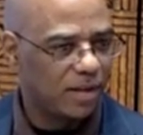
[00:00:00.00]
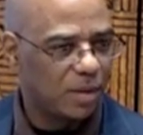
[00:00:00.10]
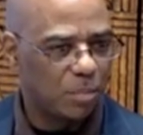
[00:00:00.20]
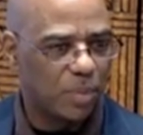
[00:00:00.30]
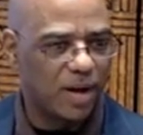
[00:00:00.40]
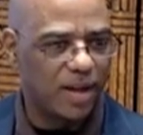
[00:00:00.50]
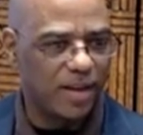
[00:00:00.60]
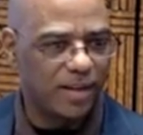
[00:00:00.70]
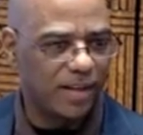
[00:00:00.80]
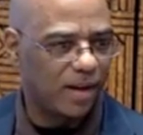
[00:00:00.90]
but
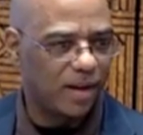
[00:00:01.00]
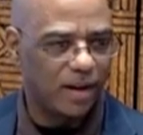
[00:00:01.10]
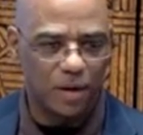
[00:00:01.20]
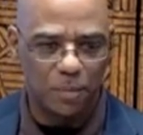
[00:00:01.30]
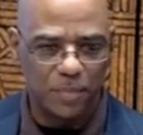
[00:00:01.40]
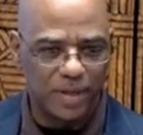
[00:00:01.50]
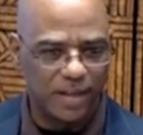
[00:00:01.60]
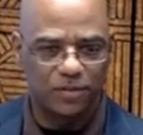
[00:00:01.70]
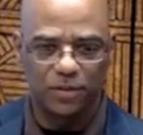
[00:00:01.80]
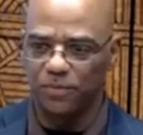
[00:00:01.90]
it's
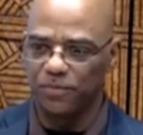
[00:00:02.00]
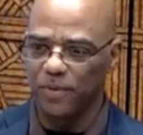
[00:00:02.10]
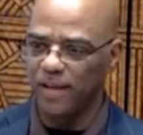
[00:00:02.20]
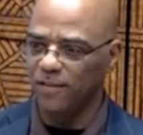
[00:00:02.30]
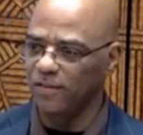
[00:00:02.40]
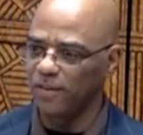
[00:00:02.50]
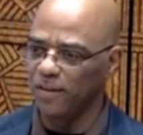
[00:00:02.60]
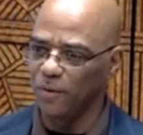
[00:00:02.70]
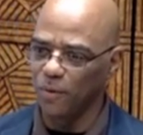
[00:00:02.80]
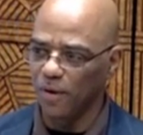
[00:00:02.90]
a reflection
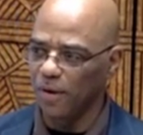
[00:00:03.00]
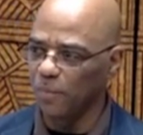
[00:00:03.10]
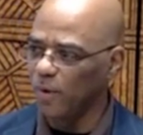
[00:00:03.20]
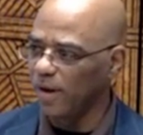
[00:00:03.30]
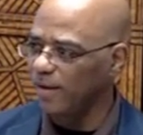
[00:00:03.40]
on what